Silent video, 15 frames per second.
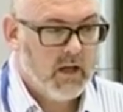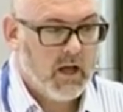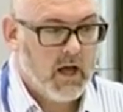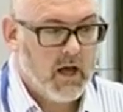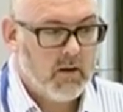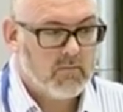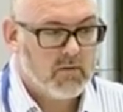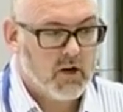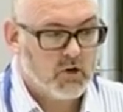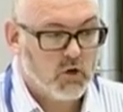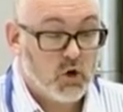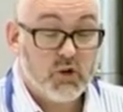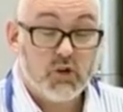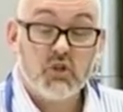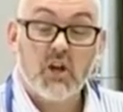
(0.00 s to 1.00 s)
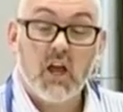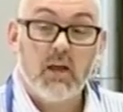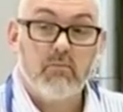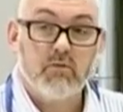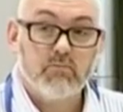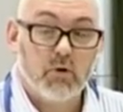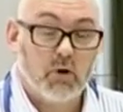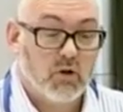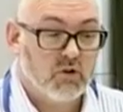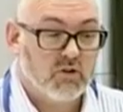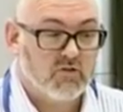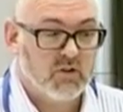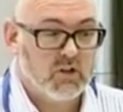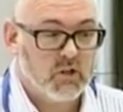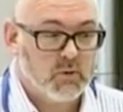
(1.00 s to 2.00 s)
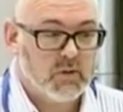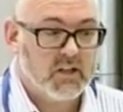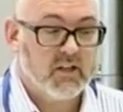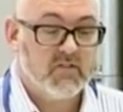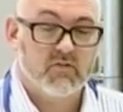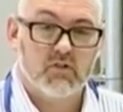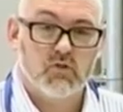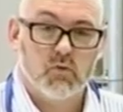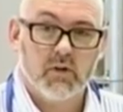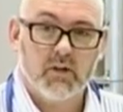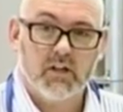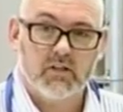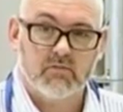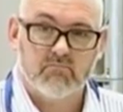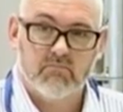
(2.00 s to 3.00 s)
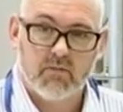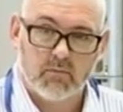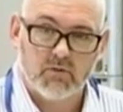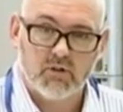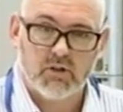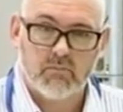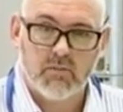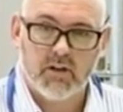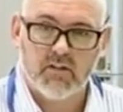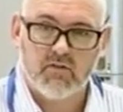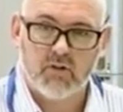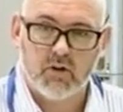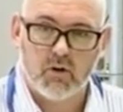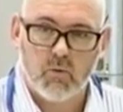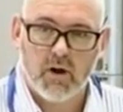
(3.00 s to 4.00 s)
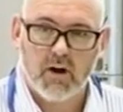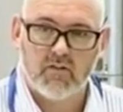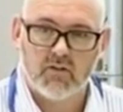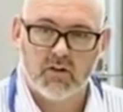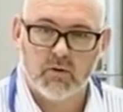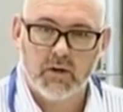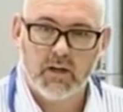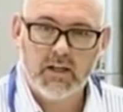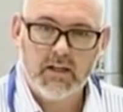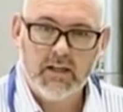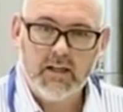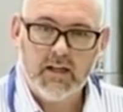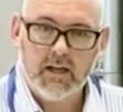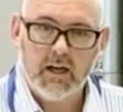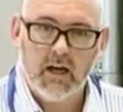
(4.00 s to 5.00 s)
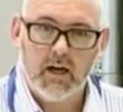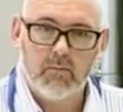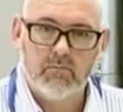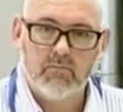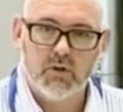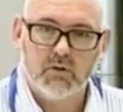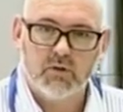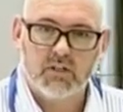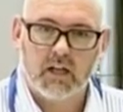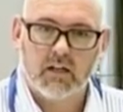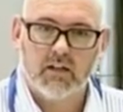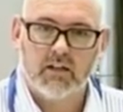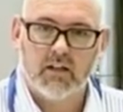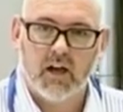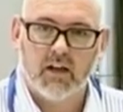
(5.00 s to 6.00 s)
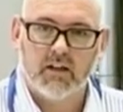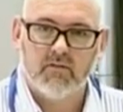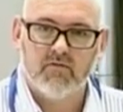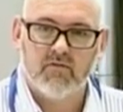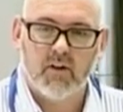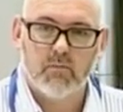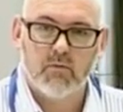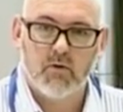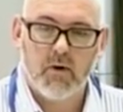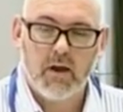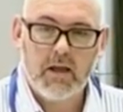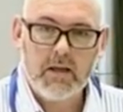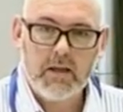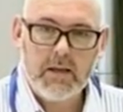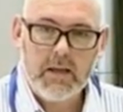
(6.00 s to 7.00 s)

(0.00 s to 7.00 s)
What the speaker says: An unashamed plug for Louis Gifford's work. I'm sure many of you are aware of Louis, who sadly died in February.